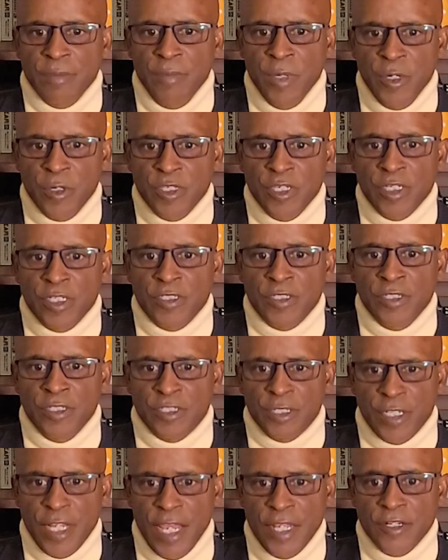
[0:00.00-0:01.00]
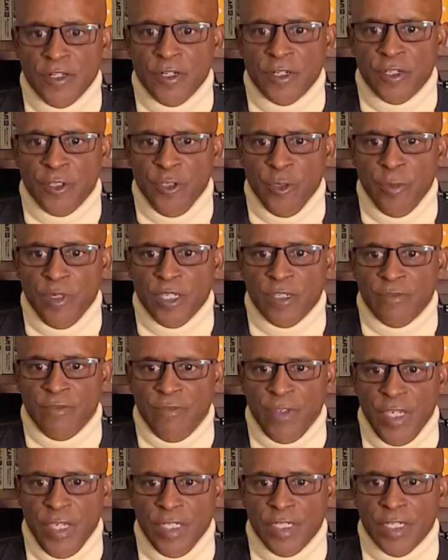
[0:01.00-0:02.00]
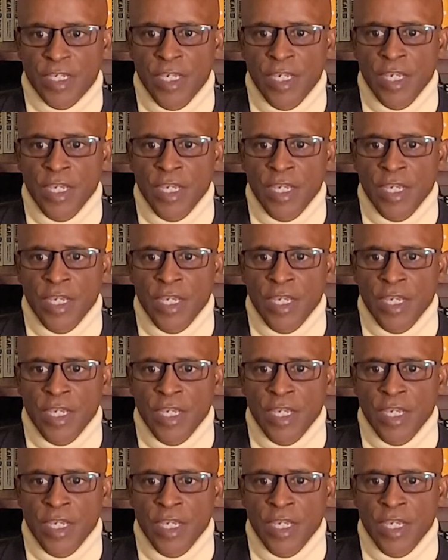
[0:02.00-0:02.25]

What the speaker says: million standard cubic feet